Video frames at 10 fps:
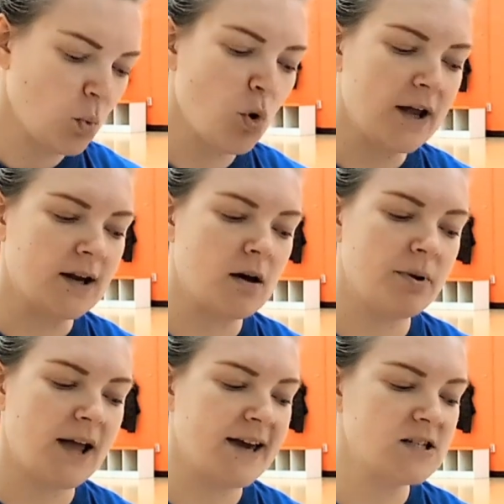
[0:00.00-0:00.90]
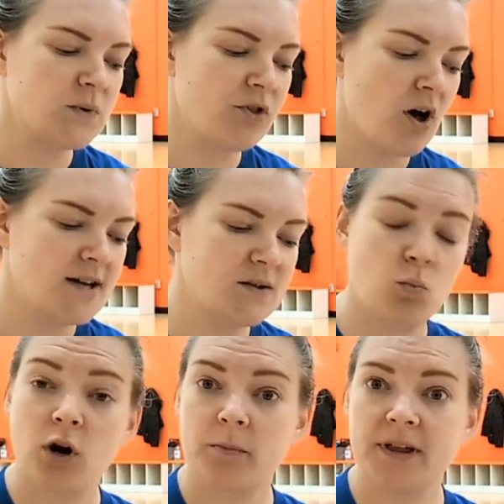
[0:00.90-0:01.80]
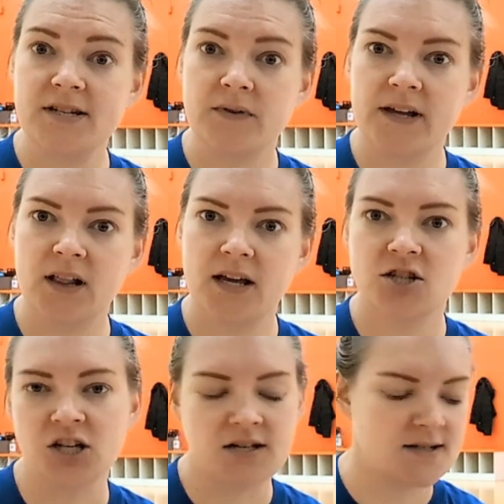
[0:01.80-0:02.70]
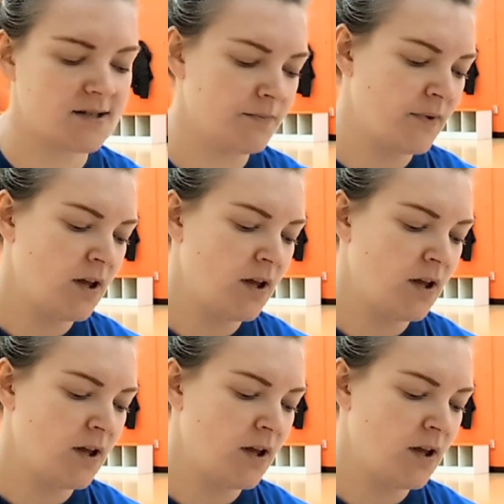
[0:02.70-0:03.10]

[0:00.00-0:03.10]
One, compliance with laws and workplace regulations.